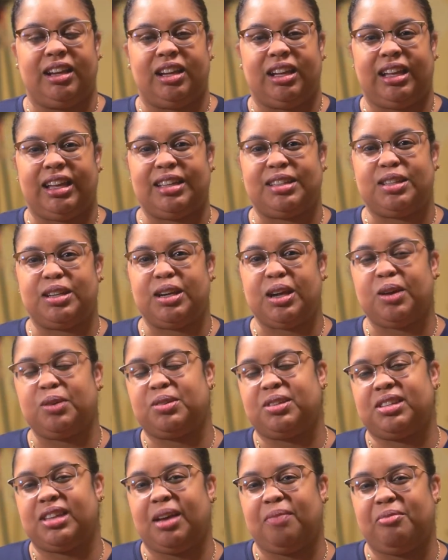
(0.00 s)
Get to know
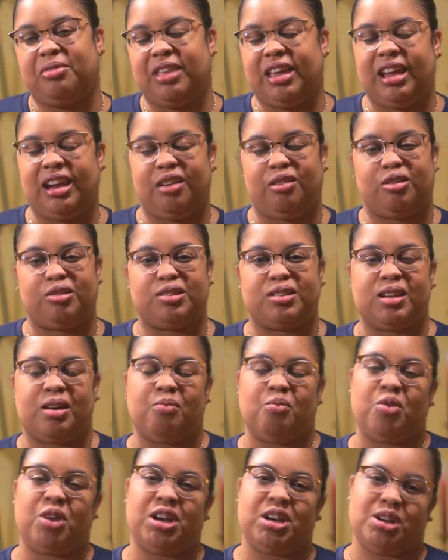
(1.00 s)
something or
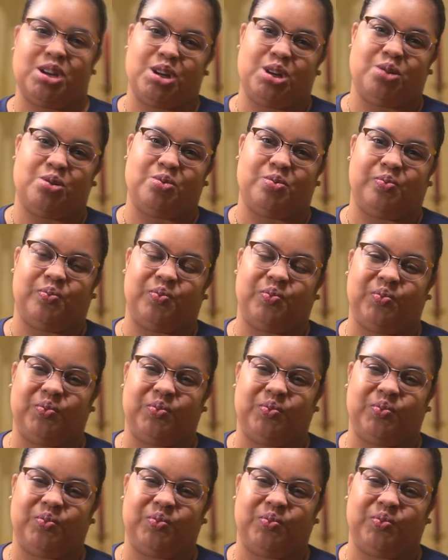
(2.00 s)
someone new.